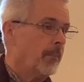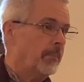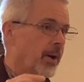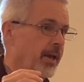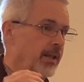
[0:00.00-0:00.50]

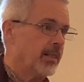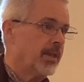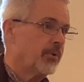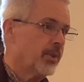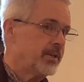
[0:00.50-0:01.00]
But he
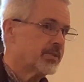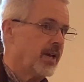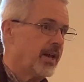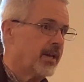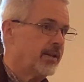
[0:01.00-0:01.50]
literally
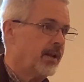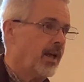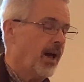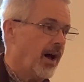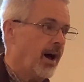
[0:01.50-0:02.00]
said,
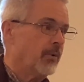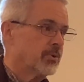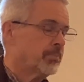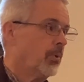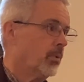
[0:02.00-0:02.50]
I
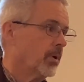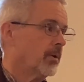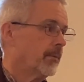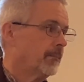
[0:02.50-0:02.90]
was born.